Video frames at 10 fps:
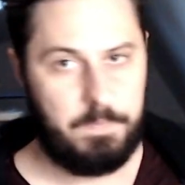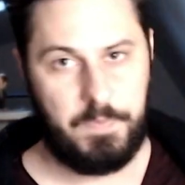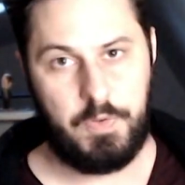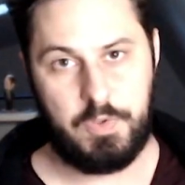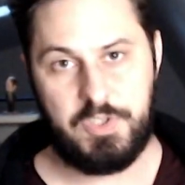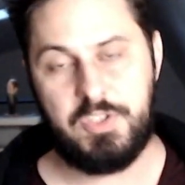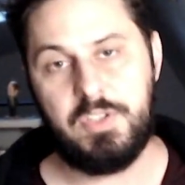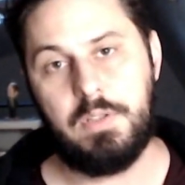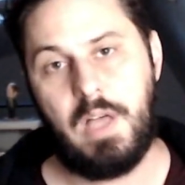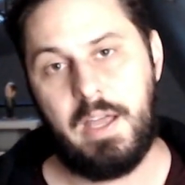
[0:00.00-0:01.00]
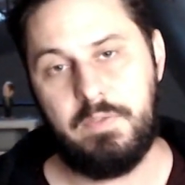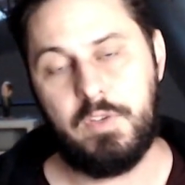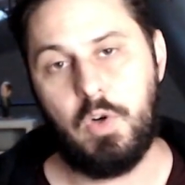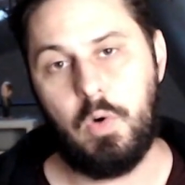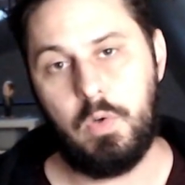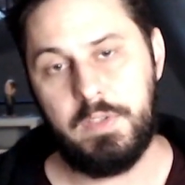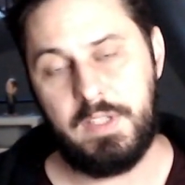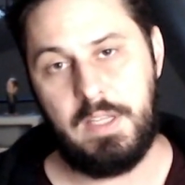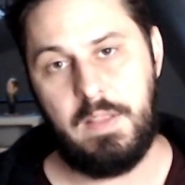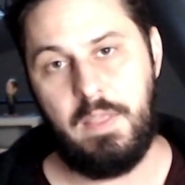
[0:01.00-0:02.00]
there's just a lot of gold
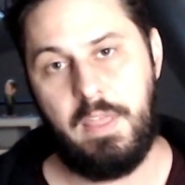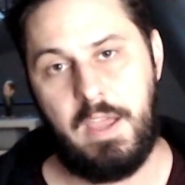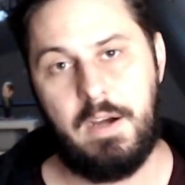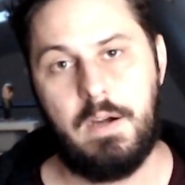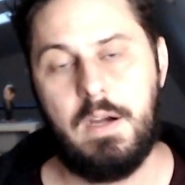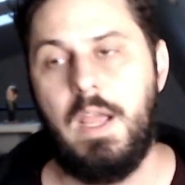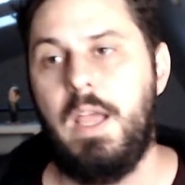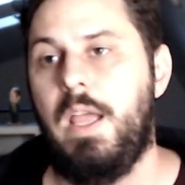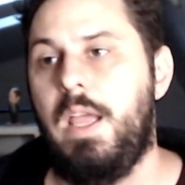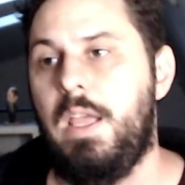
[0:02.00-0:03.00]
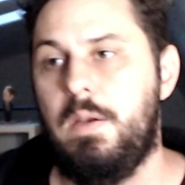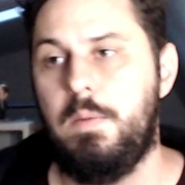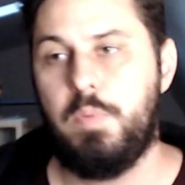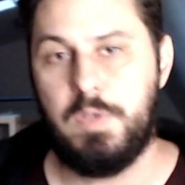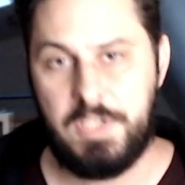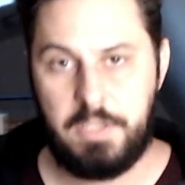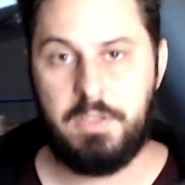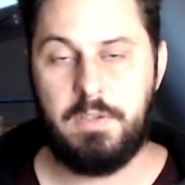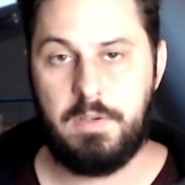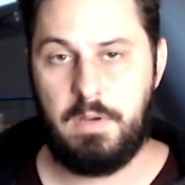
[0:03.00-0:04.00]
in there. And in
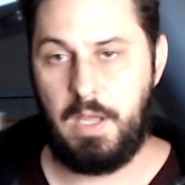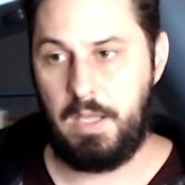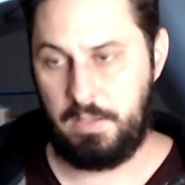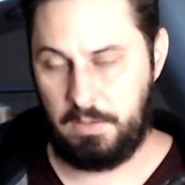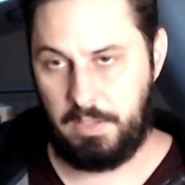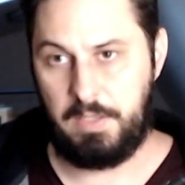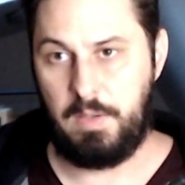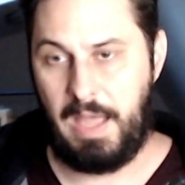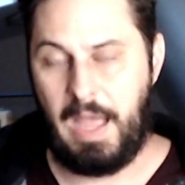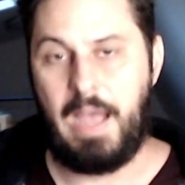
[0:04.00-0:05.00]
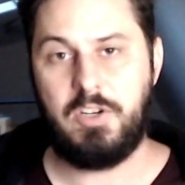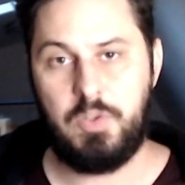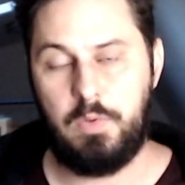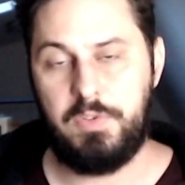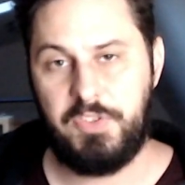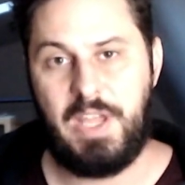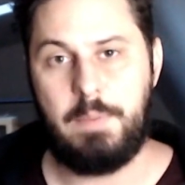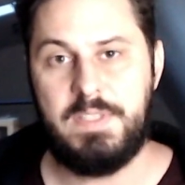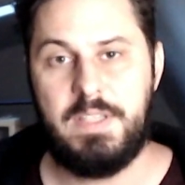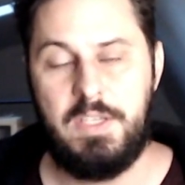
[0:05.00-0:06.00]
particular, like actual
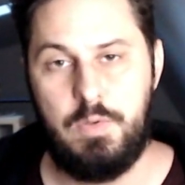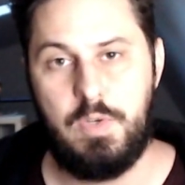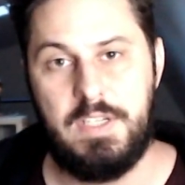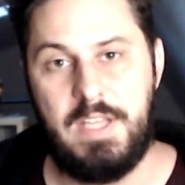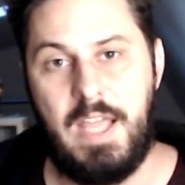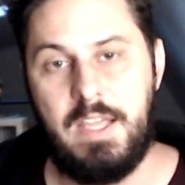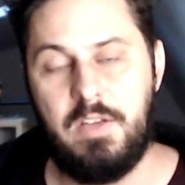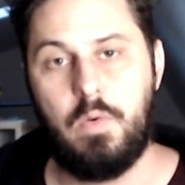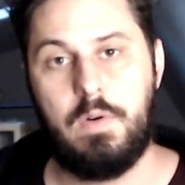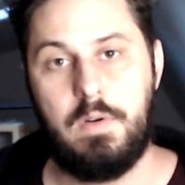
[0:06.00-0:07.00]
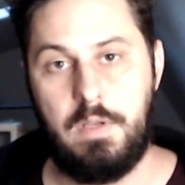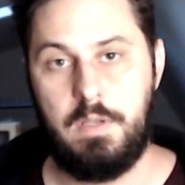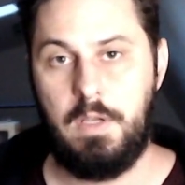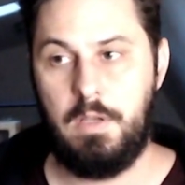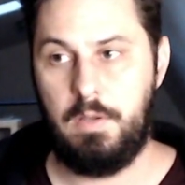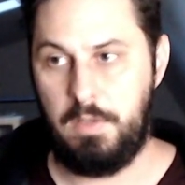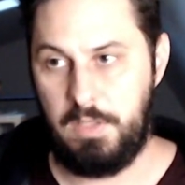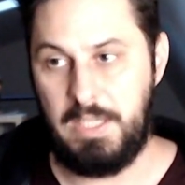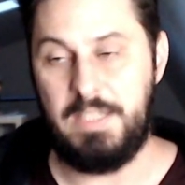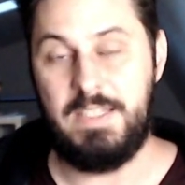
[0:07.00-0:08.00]
steps that you can take in order to
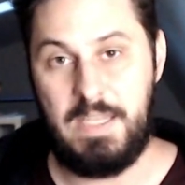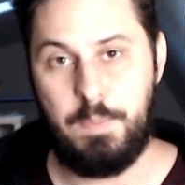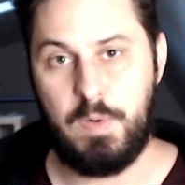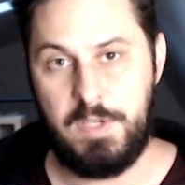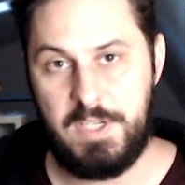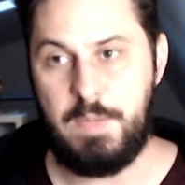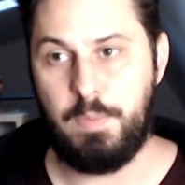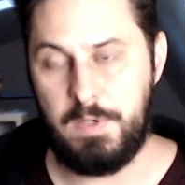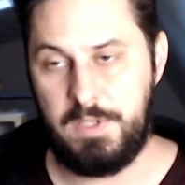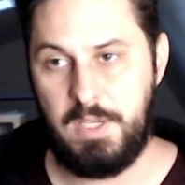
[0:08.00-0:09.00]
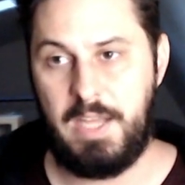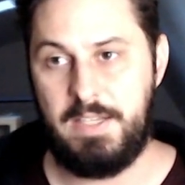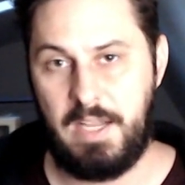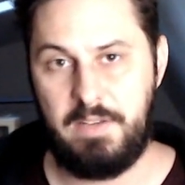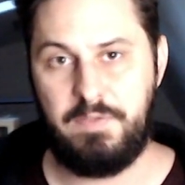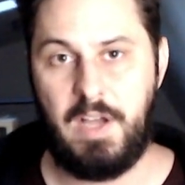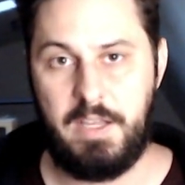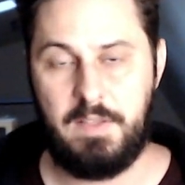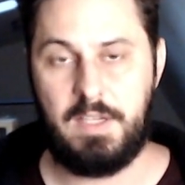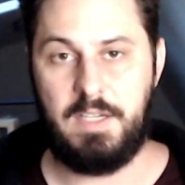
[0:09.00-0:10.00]
get deeper and deeper into
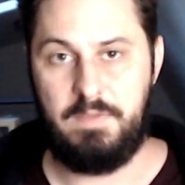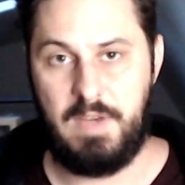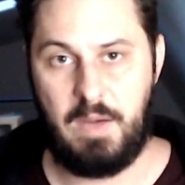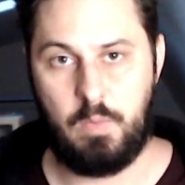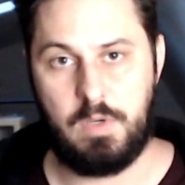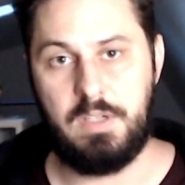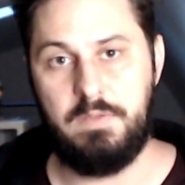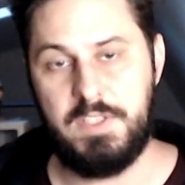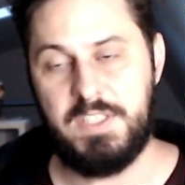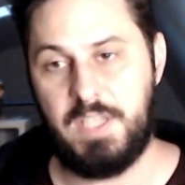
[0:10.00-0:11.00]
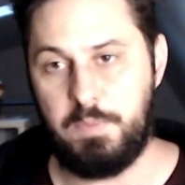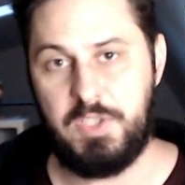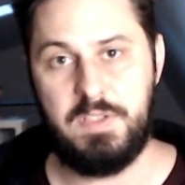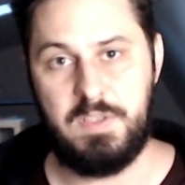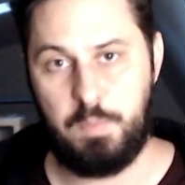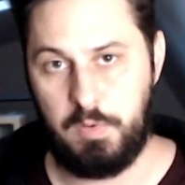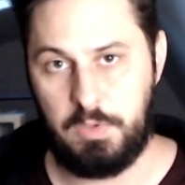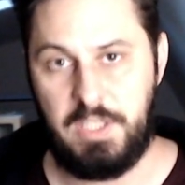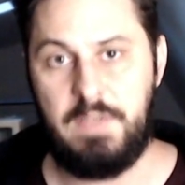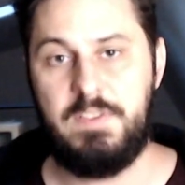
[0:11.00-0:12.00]
identifying the kind of network of assumptions,
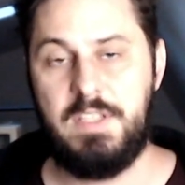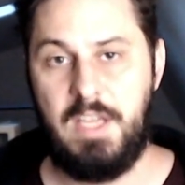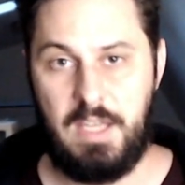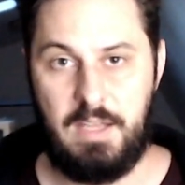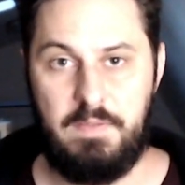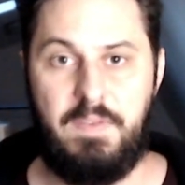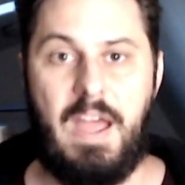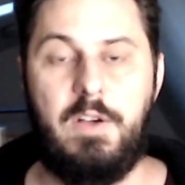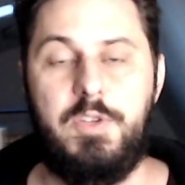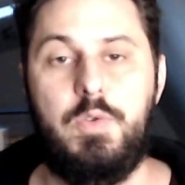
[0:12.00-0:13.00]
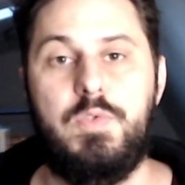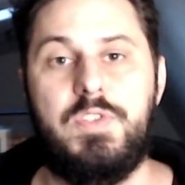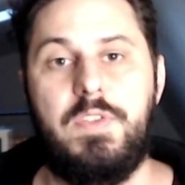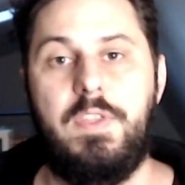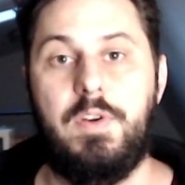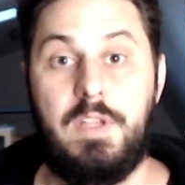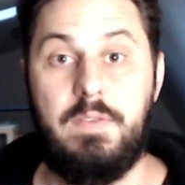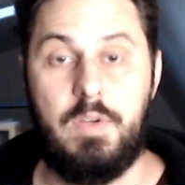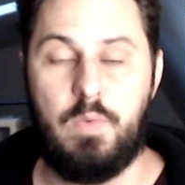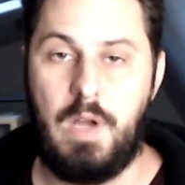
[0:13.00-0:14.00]
beliefs, and values that are
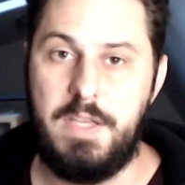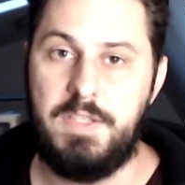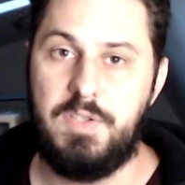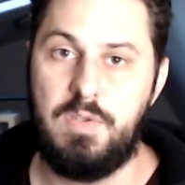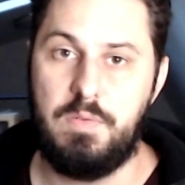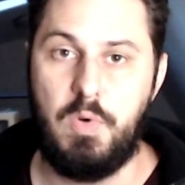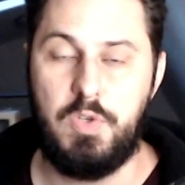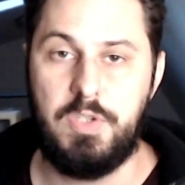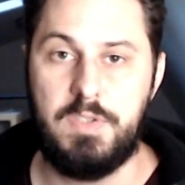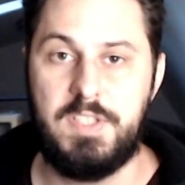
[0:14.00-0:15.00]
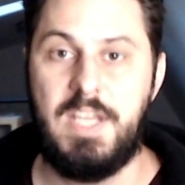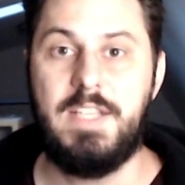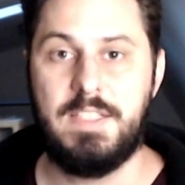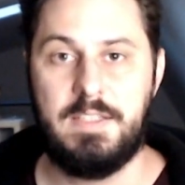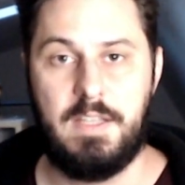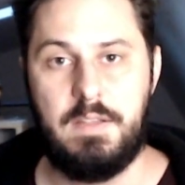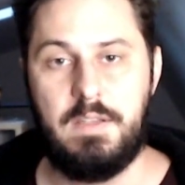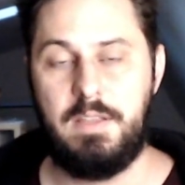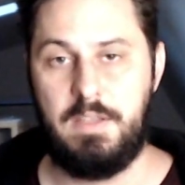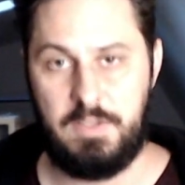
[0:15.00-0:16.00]
giving rise to your emotional states. And then
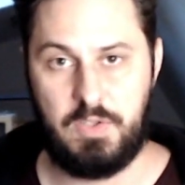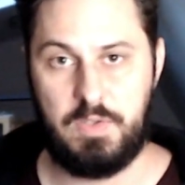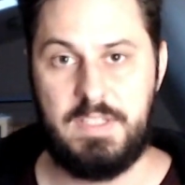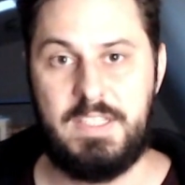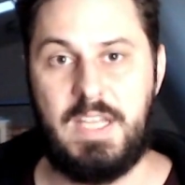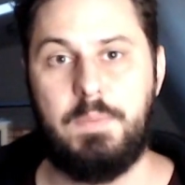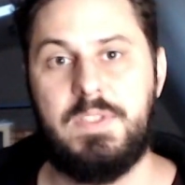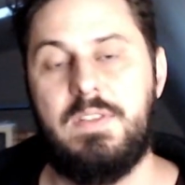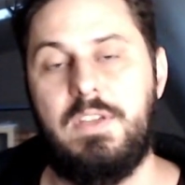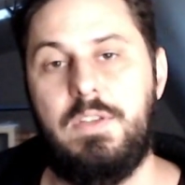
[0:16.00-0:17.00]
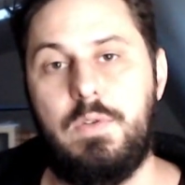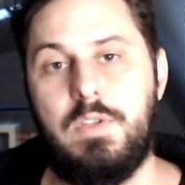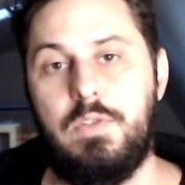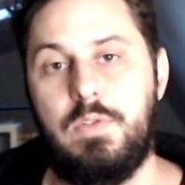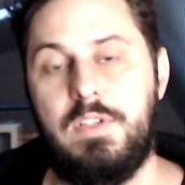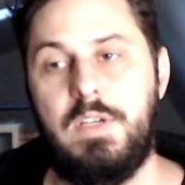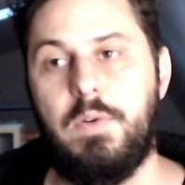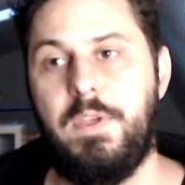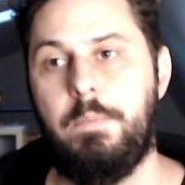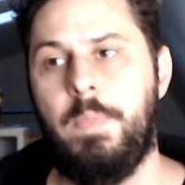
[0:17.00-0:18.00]
I think certain steps that you can do to deal
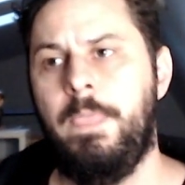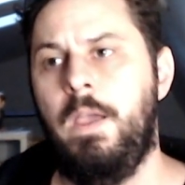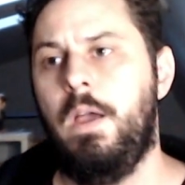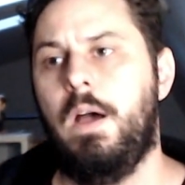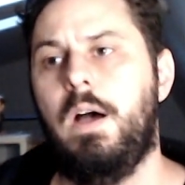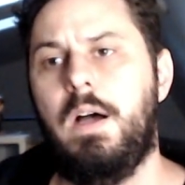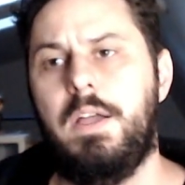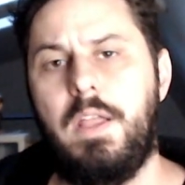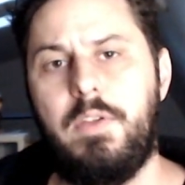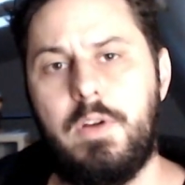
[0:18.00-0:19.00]
with them. Another